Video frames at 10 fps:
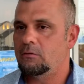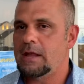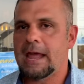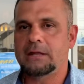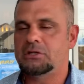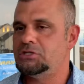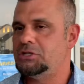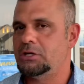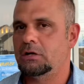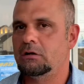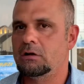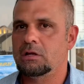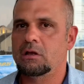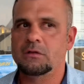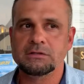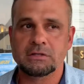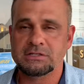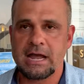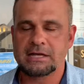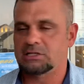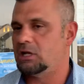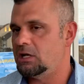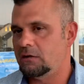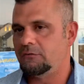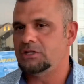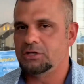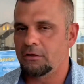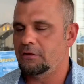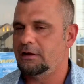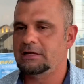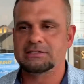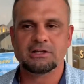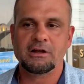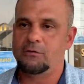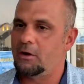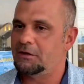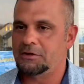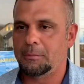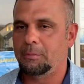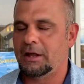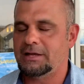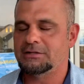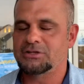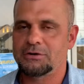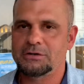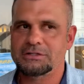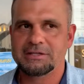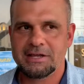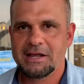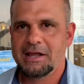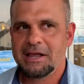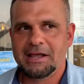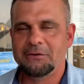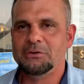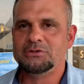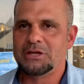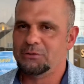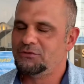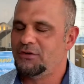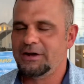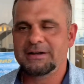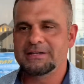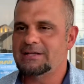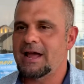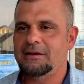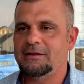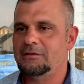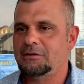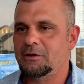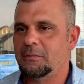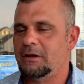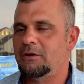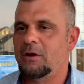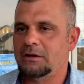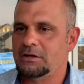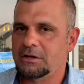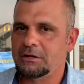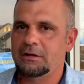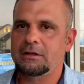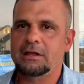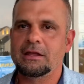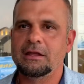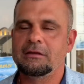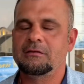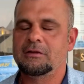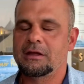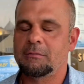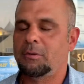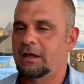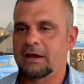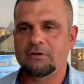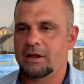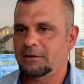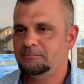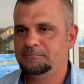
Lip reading: We had it this year, and these guys love each other, and they just love going out there and playing. So it was fun and exciting to be able to go out there and play every day.